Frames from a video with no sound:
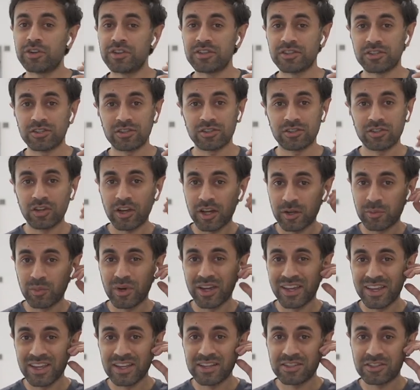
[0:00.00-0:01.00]
inside
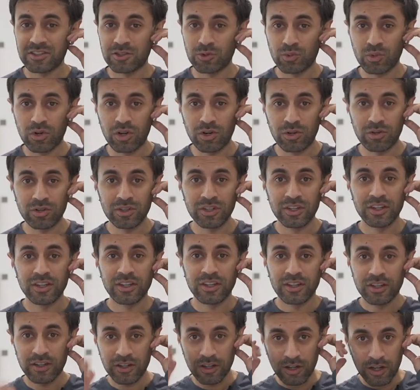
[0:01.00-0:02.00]
my ears as well.
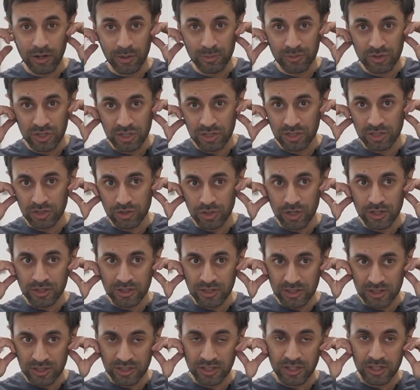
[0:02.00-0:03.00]
I'm just trying
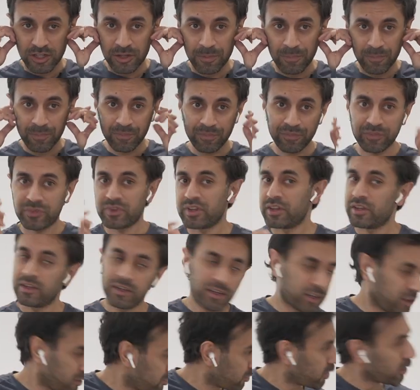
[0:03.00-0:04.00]
to see if